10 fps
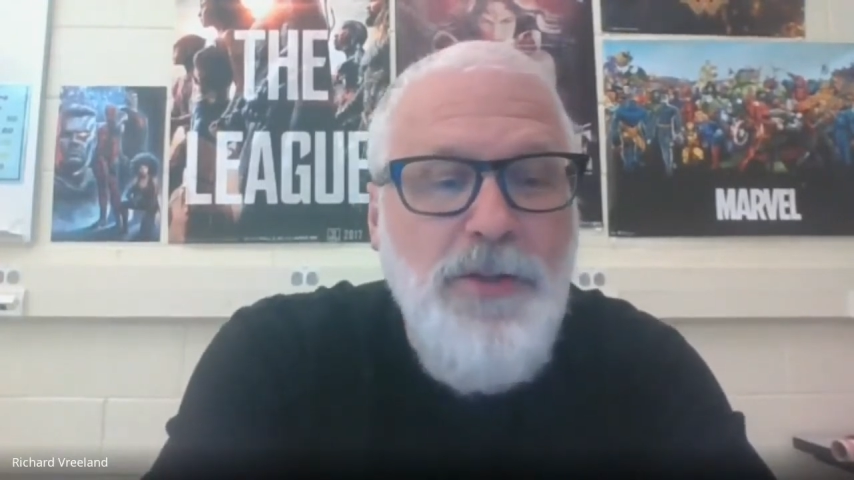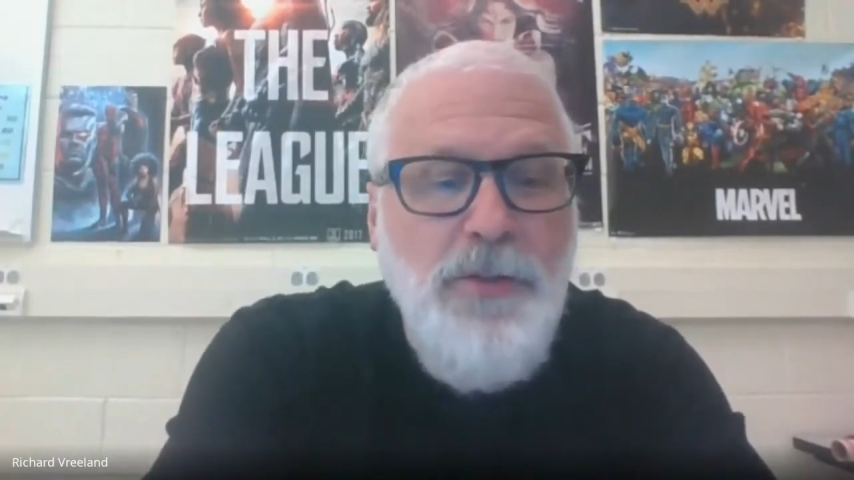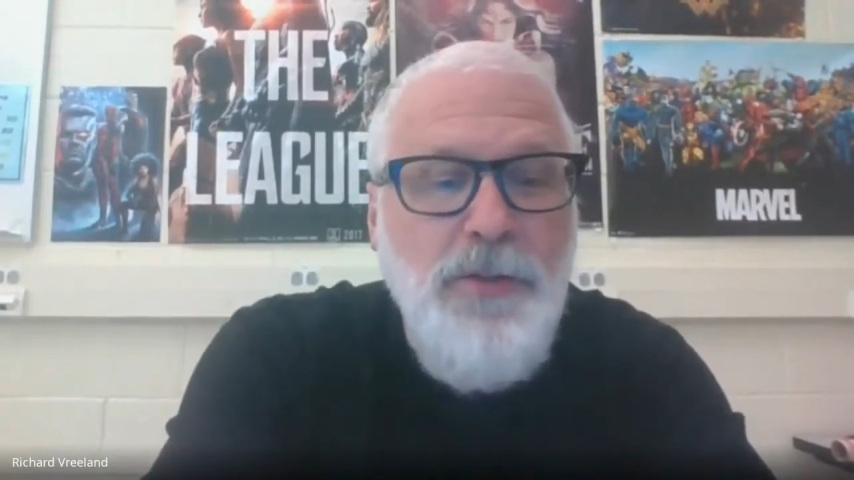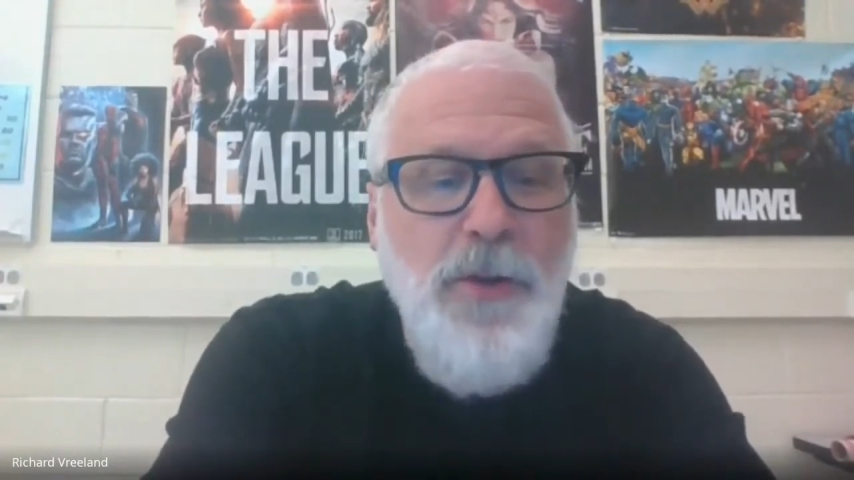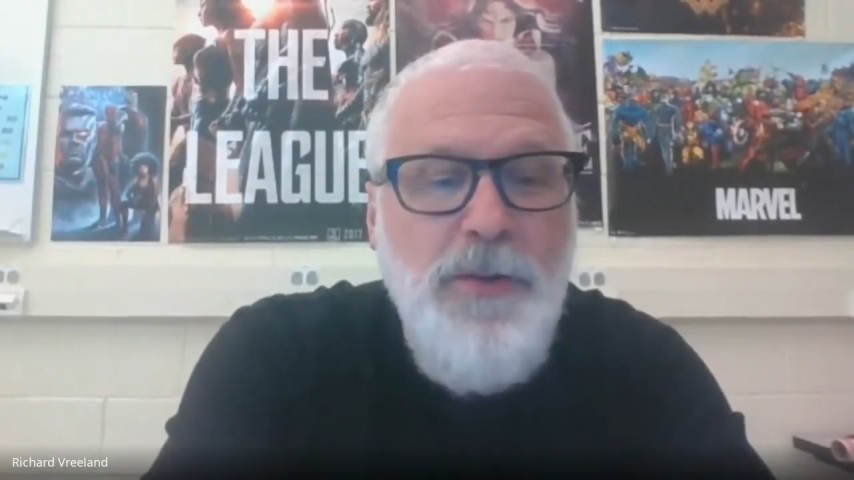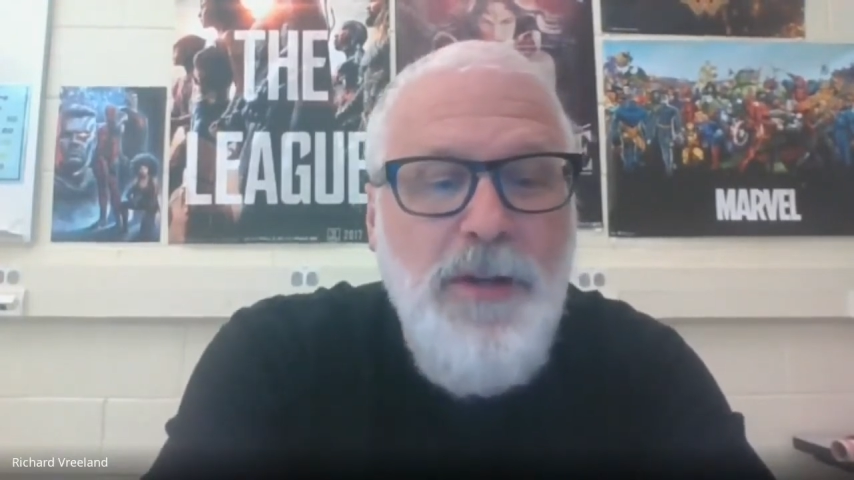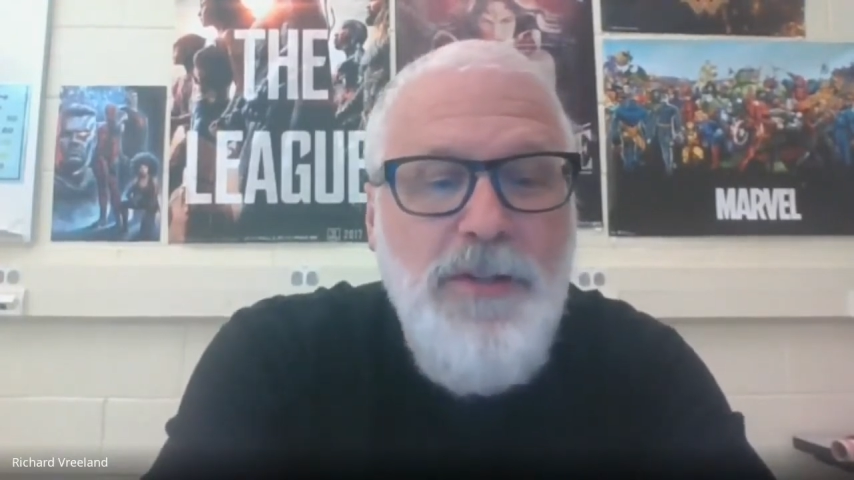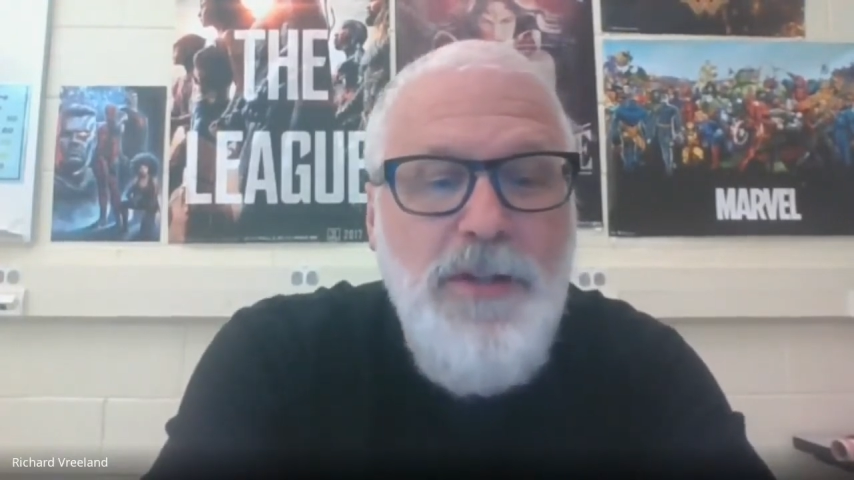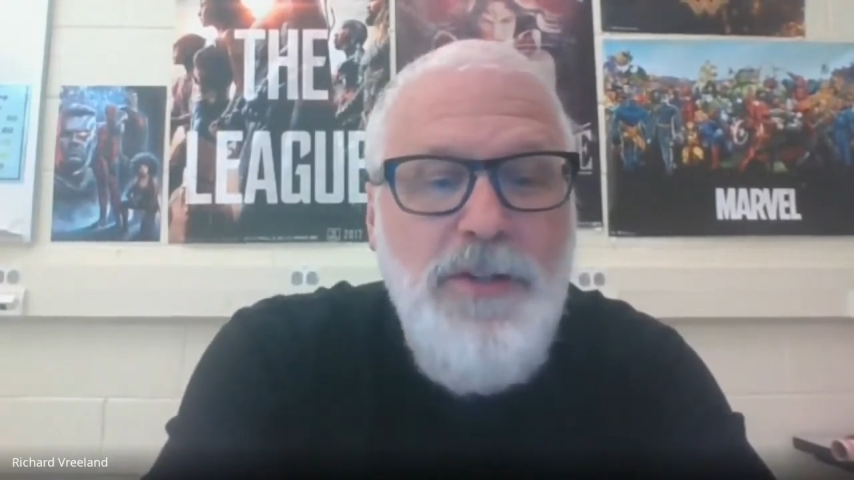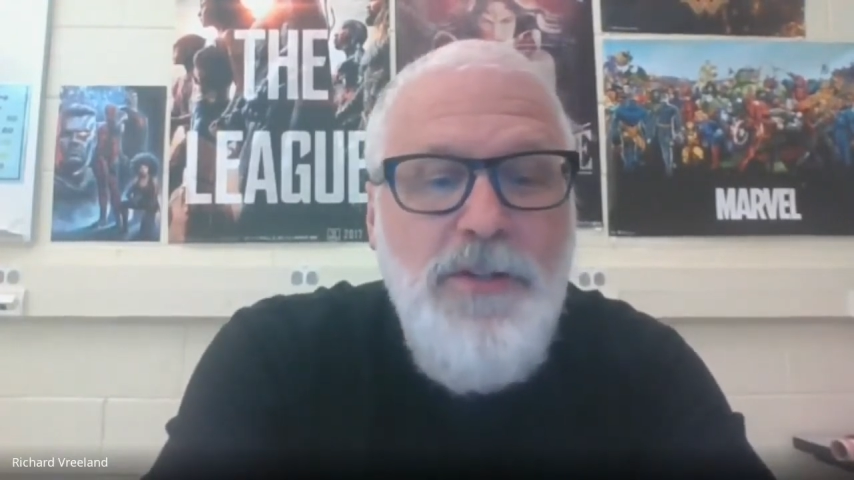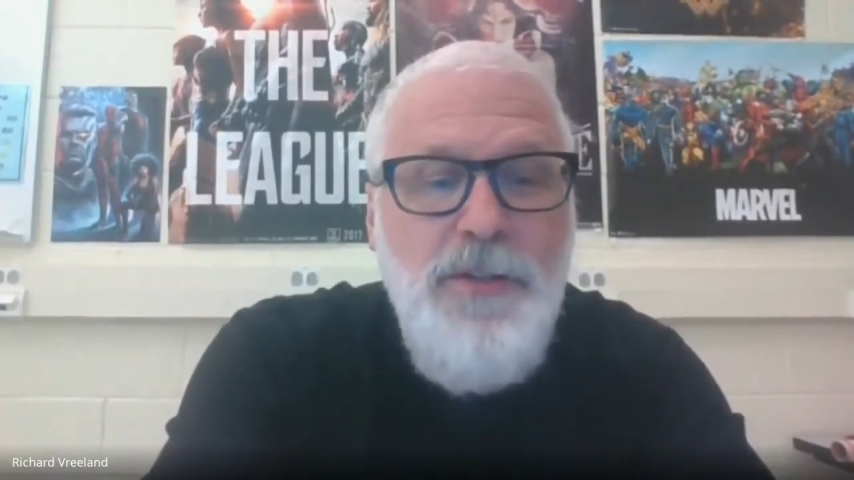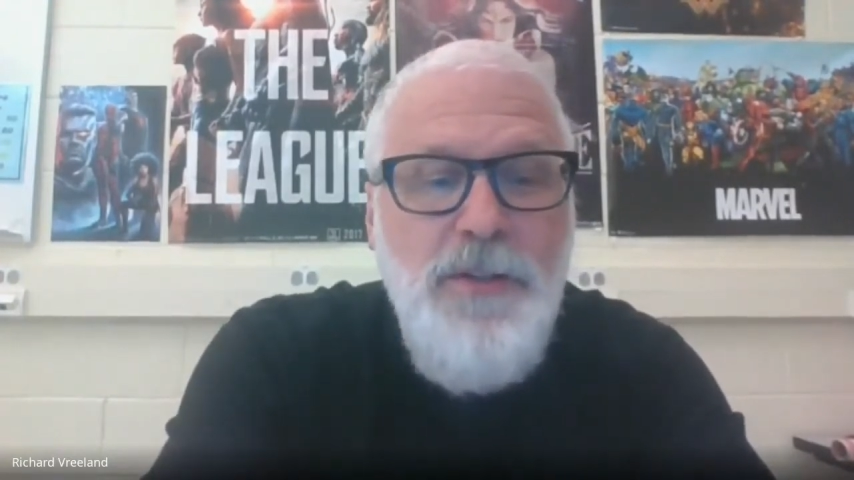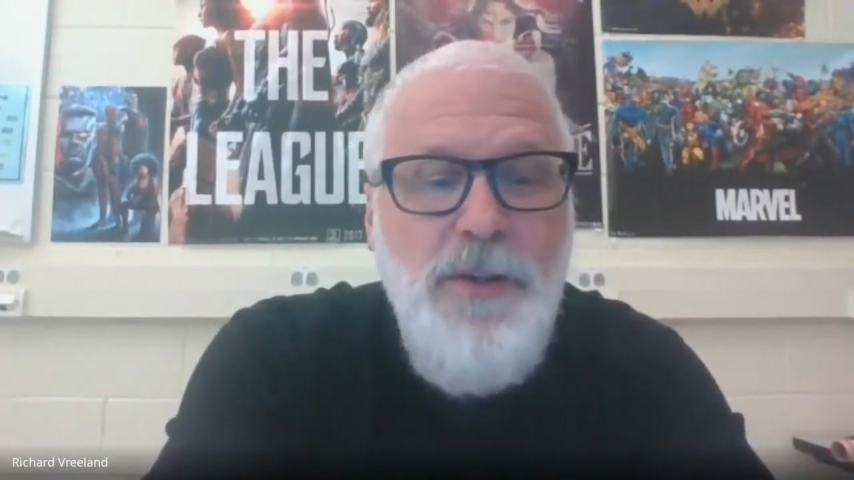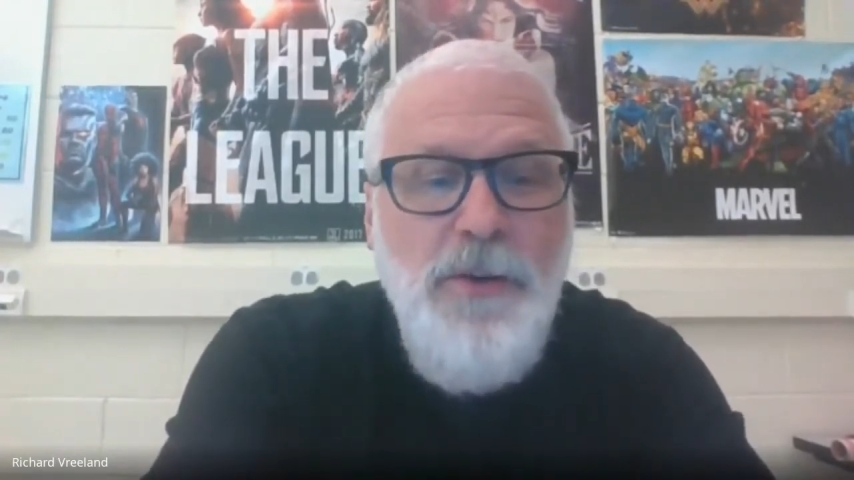you'll note that it says you